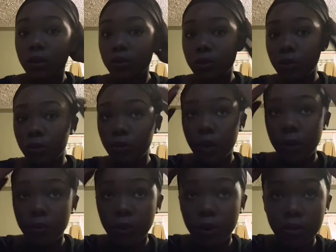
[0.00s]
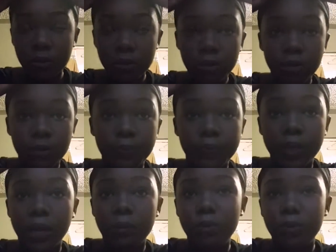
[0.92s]
So I'm
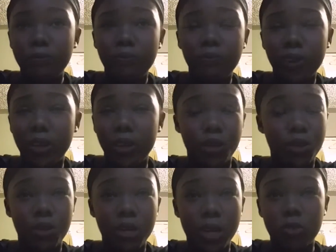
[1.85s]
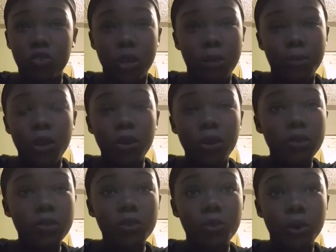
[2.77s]
finished actually. I'm not
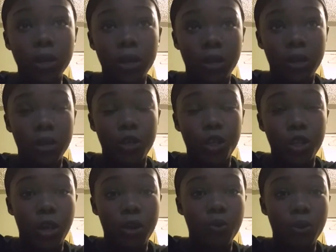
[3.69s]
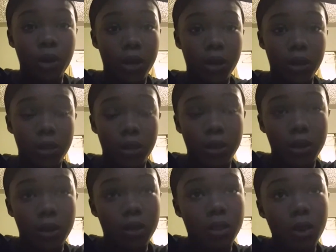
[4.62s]
going to do any shadow or
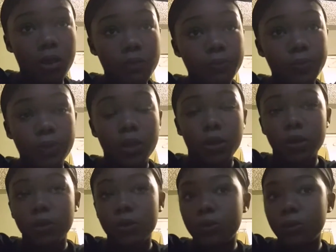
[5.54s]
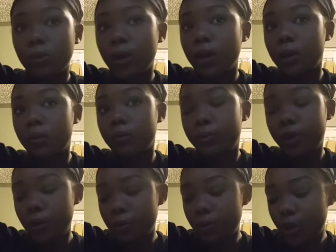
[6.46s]
anything like that, so I'm pretty